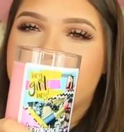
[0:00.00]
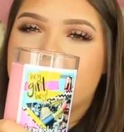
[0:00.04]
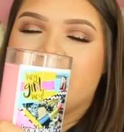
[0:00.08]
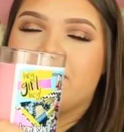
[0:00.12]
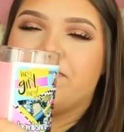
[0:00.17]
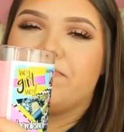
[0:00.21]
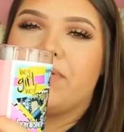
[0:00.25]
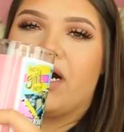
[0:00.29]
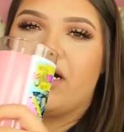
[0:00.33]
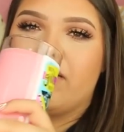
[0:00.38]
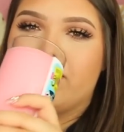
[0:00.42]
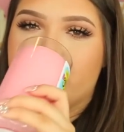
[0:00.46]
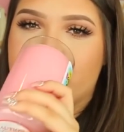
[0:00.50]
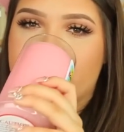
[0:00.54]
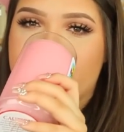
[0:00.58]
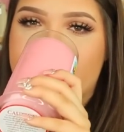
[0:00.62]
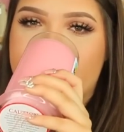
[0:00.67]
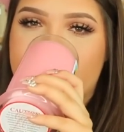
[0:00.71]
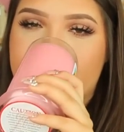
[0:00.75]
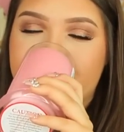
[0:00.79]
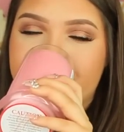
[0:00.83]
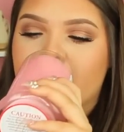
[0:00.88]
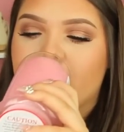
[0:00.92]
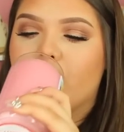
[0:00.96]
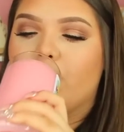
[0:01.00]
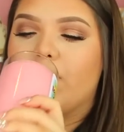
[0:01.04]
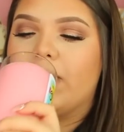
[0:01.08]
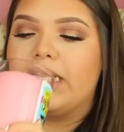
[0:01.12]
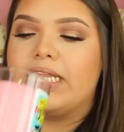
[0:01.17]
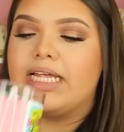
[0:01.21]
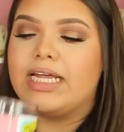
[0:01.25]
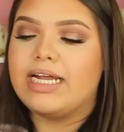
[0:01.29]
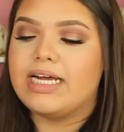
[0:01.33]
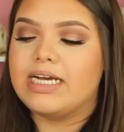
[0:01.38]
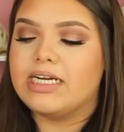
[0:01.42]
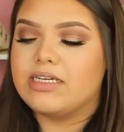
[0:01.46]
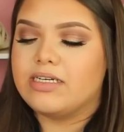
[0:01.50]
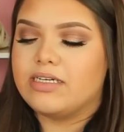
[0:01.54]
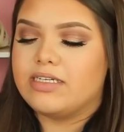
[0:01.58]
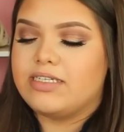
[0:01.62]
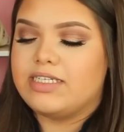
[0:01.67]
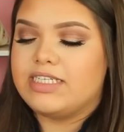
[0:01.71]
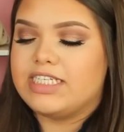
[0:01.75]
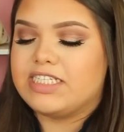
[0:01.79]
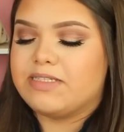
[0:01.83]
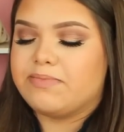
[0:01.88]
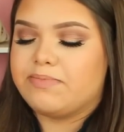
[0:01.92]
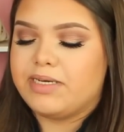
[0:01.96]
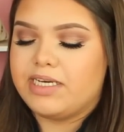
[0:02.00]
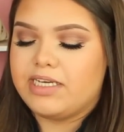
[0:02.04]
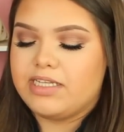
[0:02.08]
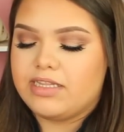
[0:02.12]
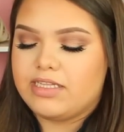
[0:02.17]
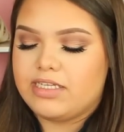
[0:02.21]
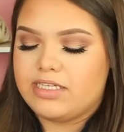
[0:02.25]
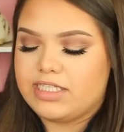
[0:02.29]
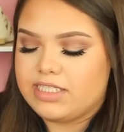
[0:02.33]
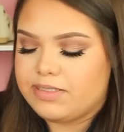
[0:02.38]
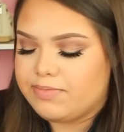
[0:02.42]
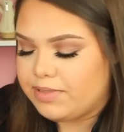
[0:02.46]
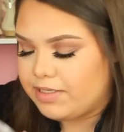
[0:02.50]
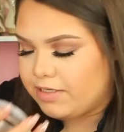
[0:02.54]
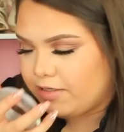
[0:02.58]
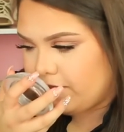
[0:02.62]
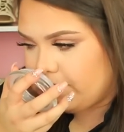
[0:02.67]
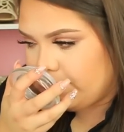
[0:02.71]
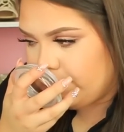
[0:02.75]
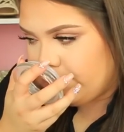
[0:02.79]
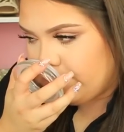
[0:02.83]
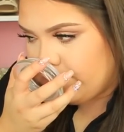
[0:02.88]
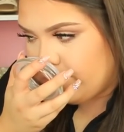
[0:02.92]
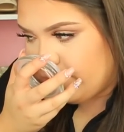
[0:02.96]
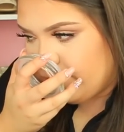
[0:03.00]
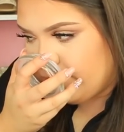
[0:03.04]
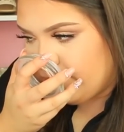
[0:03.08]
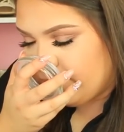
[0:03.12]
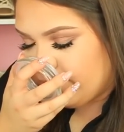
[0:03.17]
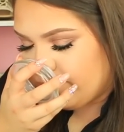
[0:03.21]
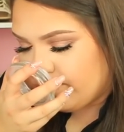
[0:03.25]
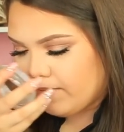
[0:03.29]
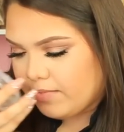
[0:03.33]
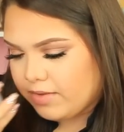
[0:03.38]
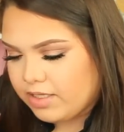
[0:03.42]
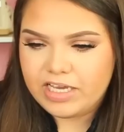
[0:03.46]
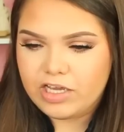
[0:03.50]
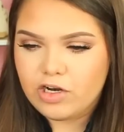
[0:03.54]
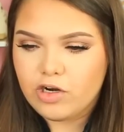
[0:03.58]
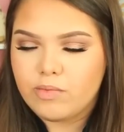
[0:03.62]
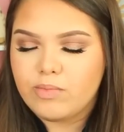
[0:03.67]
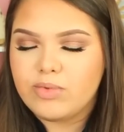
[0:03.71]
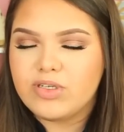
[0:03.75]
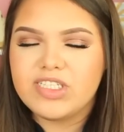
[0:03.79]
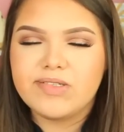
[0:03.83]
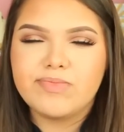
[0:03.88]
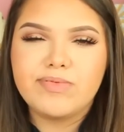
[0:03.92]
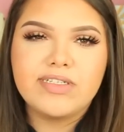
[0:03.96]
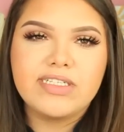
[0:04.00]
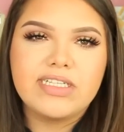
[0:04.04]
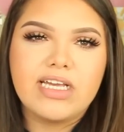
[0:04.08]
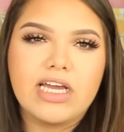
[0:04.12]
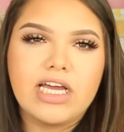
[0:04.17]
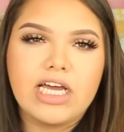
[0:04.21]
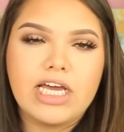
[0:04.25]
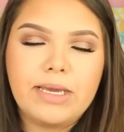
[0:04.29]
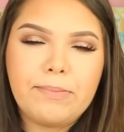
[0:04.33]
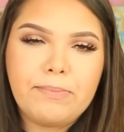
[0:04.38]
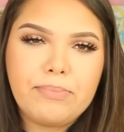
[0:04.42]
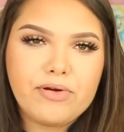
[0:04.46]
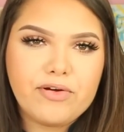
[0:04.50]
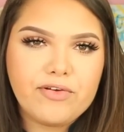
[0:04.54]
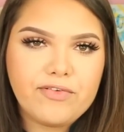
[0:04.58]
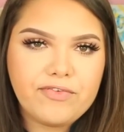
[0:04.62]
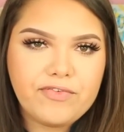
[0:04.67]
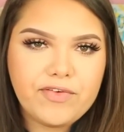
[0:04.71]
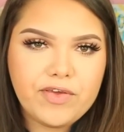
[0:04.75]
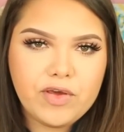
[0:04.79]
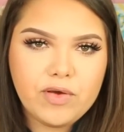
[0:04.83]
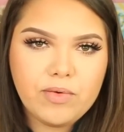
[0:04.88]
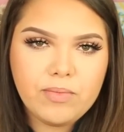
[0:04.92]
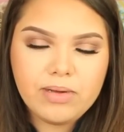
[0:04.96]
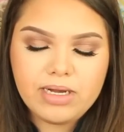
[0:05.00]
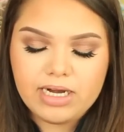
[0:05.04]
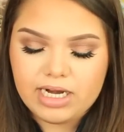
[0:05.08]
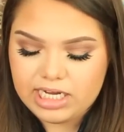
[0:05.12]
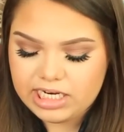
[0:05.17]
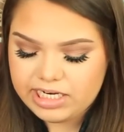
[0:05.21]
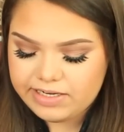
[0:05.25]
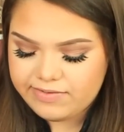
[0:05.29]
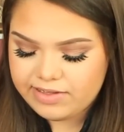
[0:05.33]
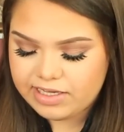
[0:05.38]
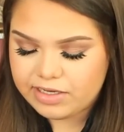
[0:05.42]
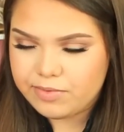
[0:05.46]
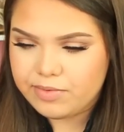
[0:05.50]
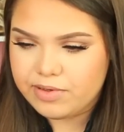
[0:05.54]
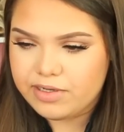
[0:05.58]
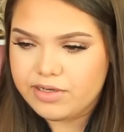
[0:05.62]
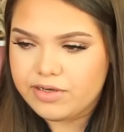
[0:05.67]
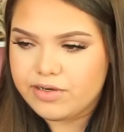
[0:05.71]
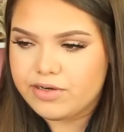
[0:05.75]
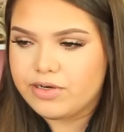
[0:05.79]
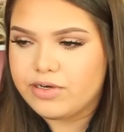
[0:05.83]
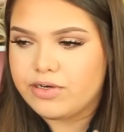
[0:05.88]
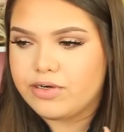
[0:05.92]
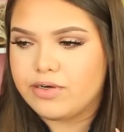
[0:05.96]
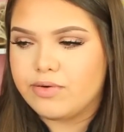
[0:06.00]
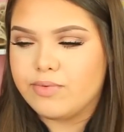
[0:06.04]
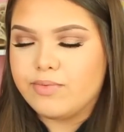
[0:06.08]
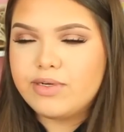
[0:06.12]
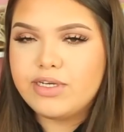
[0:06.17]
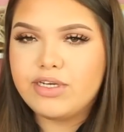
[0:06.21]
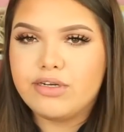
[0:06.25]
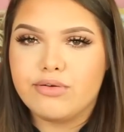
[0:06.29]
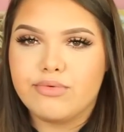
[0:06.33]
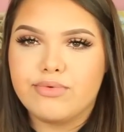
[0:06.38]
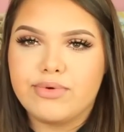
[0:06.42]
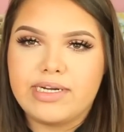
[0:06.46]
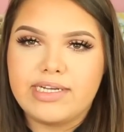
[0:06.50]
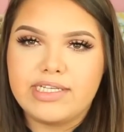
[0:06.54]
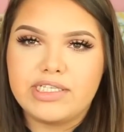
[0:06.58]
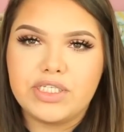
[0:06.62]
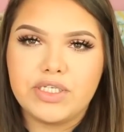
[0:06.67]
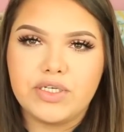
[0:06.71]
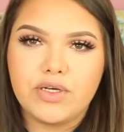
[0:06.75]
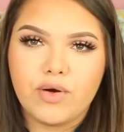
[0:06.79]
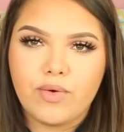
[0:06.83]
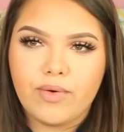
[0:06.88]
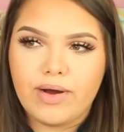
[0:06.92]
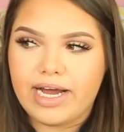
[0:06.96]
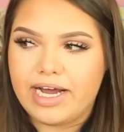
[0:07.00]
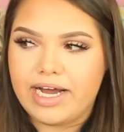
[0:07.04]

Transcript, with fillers: is Bombshell. The way that I couldn't explain this smell, it almost smells like a perfume, kind of like when you're ready to go